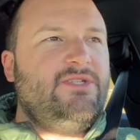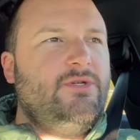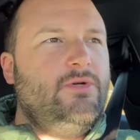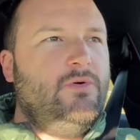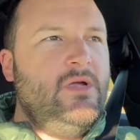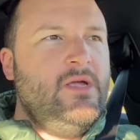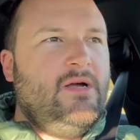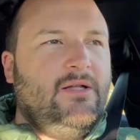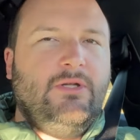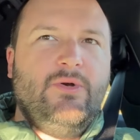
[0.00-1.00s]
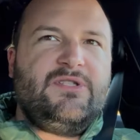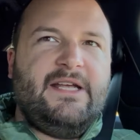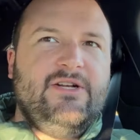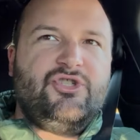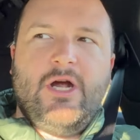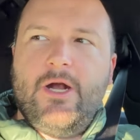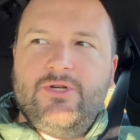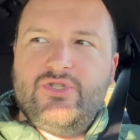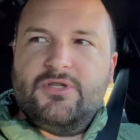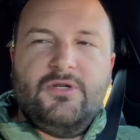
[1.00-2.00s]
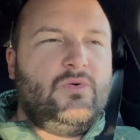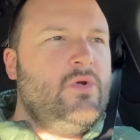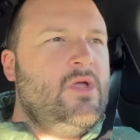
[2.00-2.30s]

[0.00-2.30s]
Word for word: to a low state of charge to